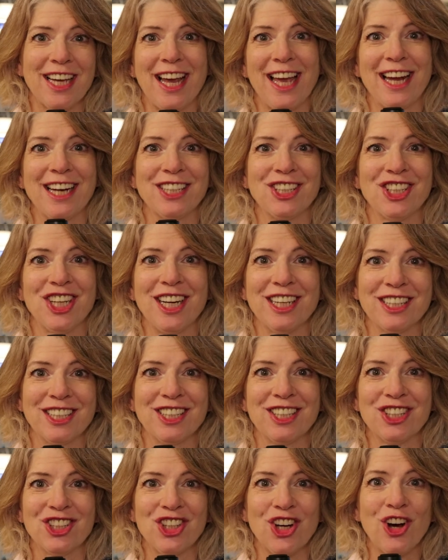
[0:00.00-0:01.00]
I had a
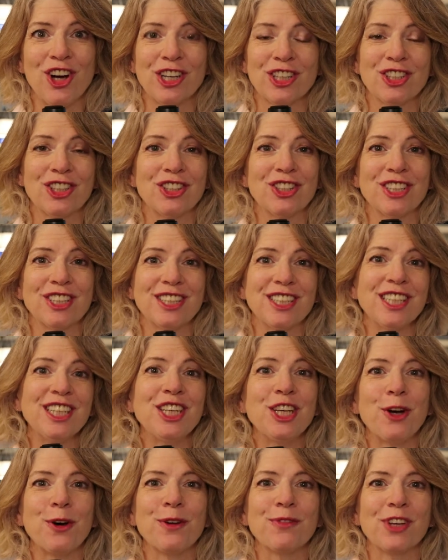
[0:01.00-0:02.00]
chance to talk to the
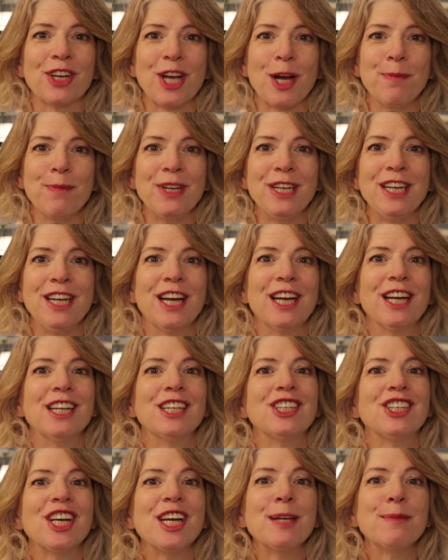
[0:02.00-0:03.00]
CEO of the company,
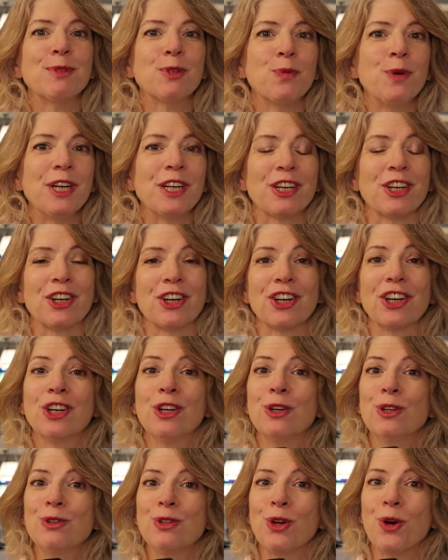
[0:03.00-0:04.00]
James Winokur,
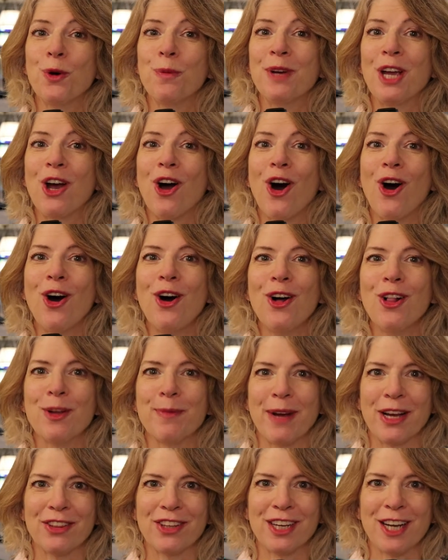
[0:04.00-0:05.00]
who told me all
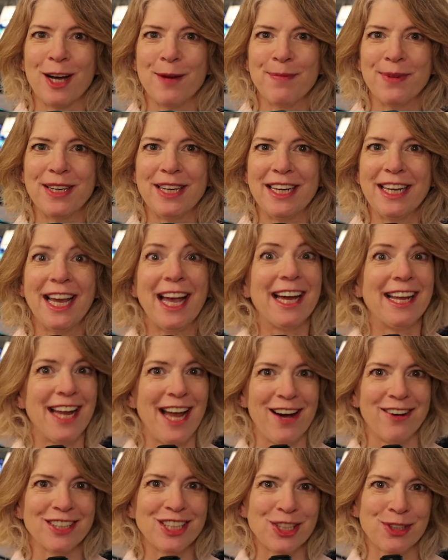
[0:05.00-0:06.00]
about the company and
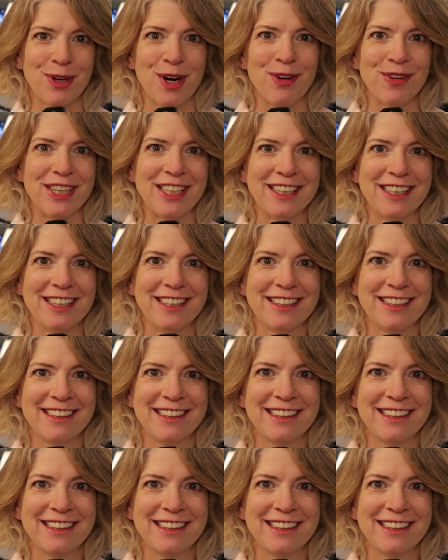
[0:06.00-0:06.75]
how it's growing.